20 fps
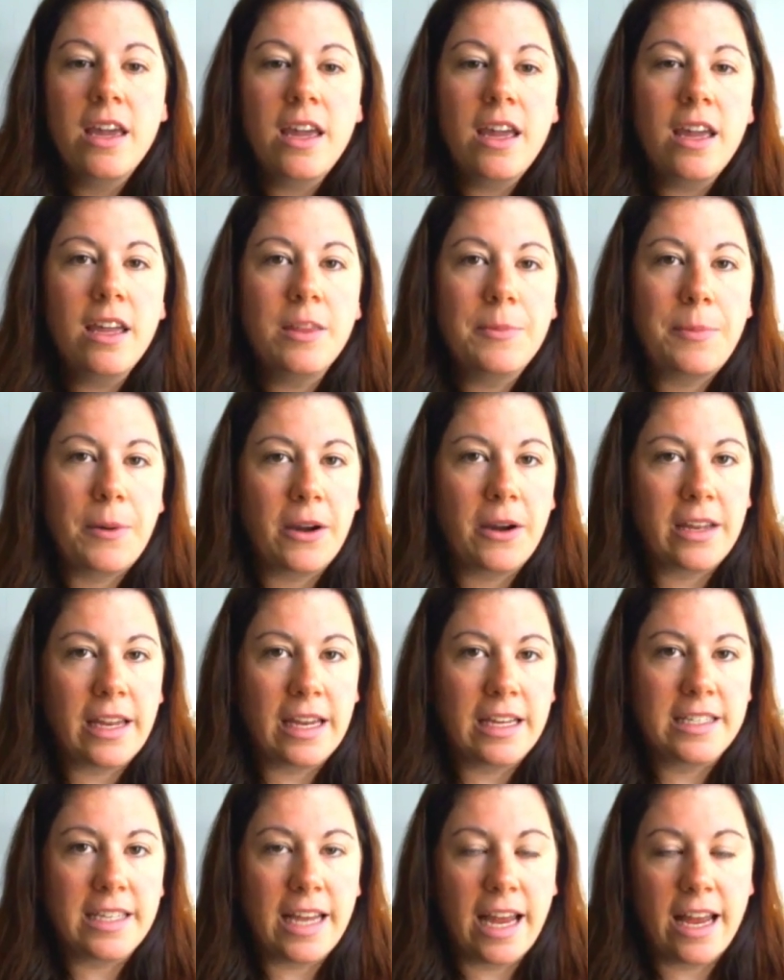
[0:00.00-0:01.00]
and the
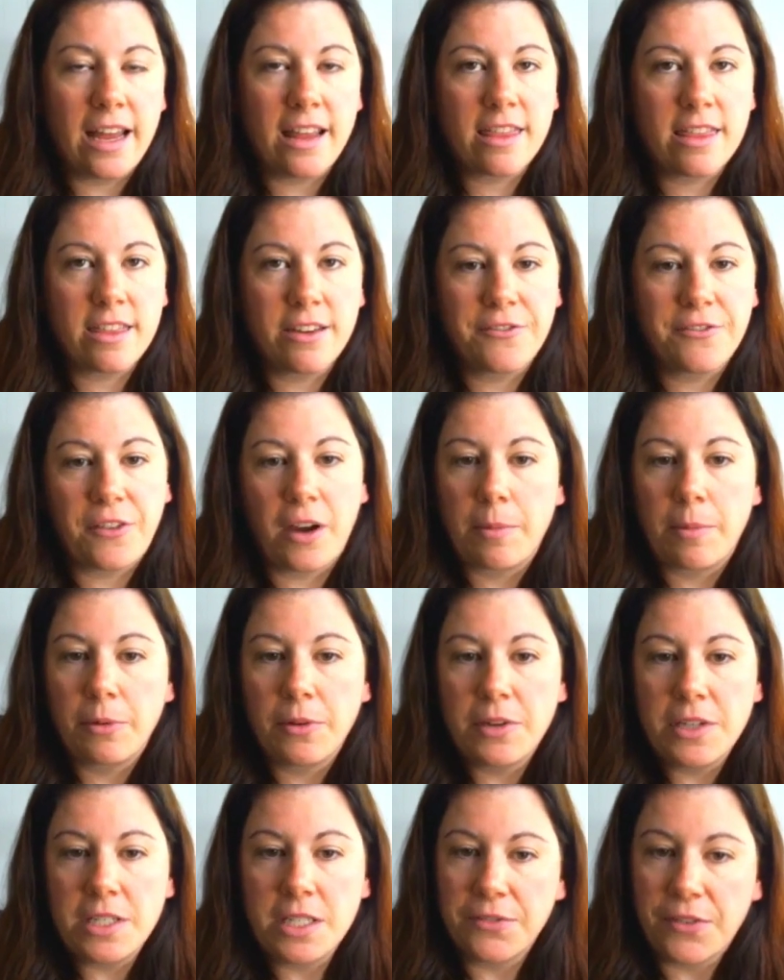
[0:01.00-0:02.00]
podcast at
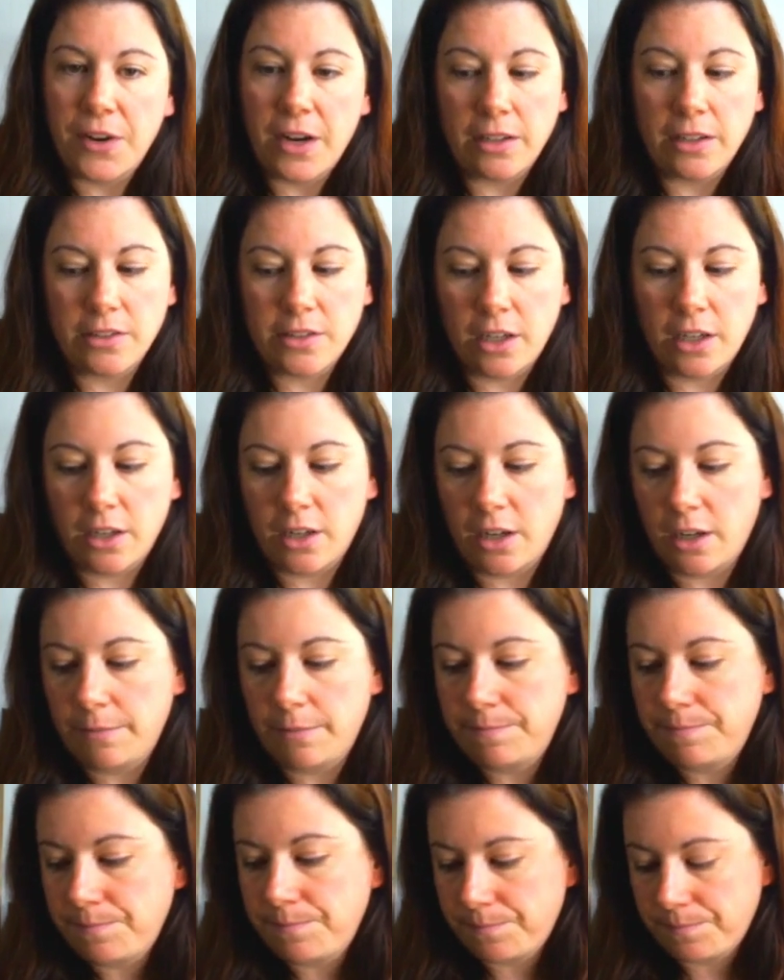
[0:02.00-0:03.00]
thefiberistafiles.com.
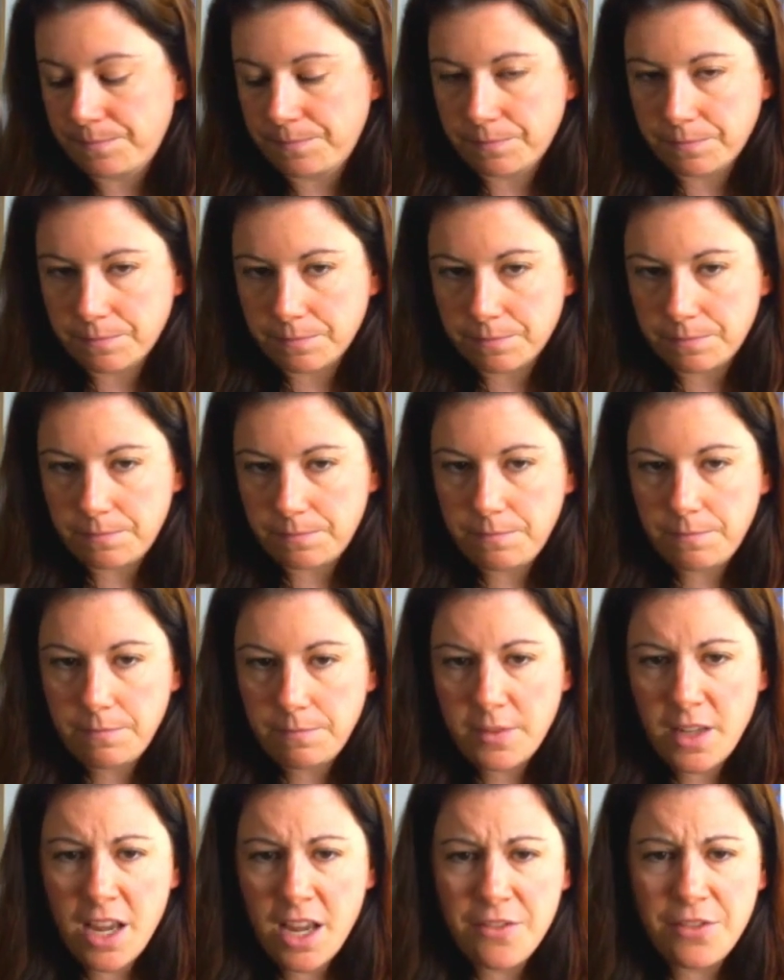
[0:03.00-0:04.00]

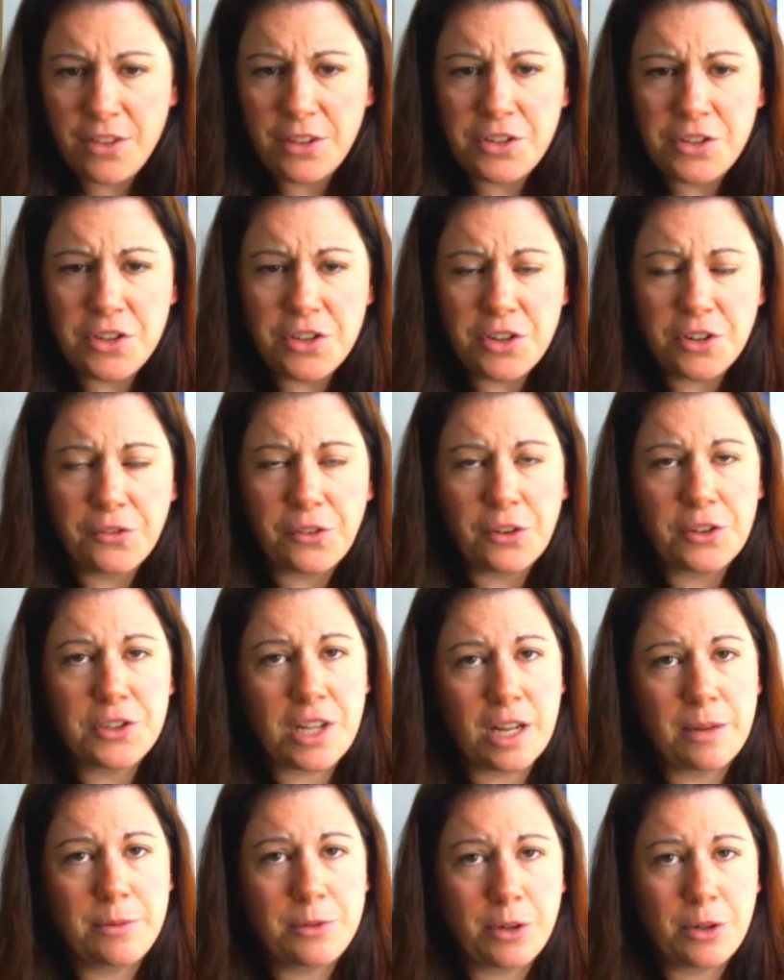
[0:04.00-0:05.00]
If this is your first
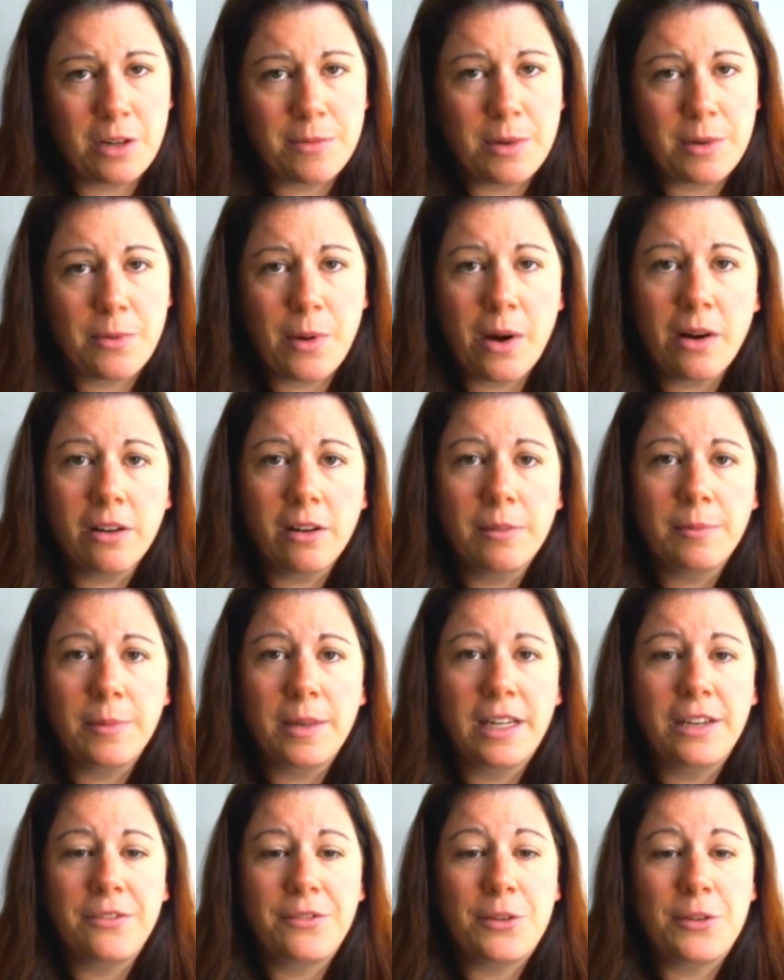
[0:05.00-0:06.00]
time joining me, welcome,
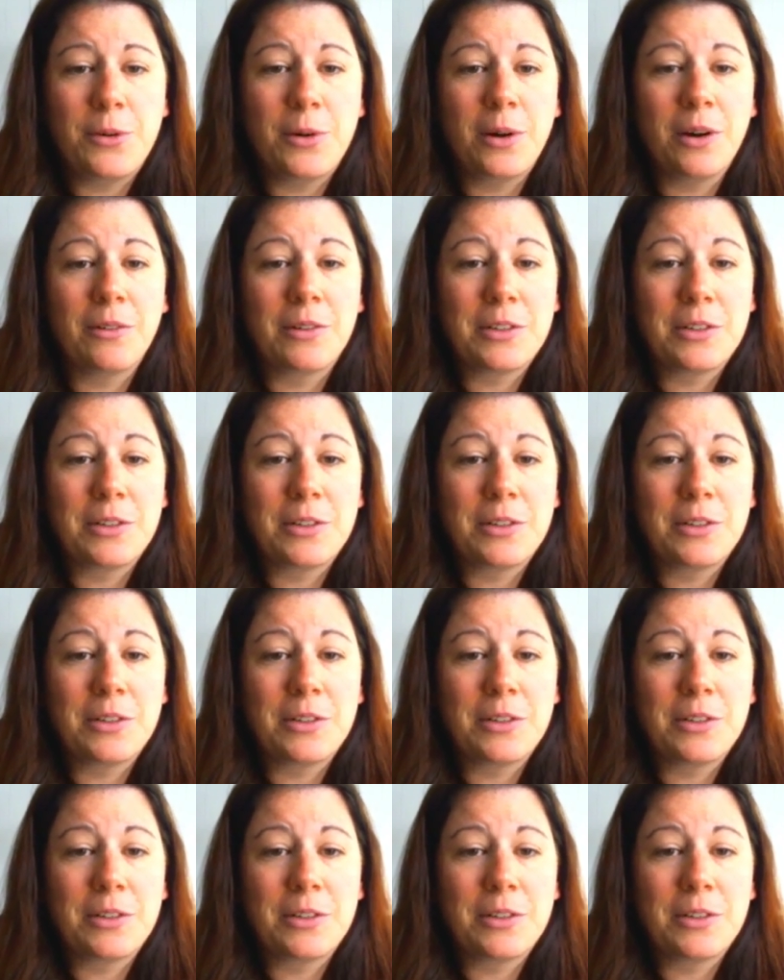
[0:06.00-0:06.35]
and if you are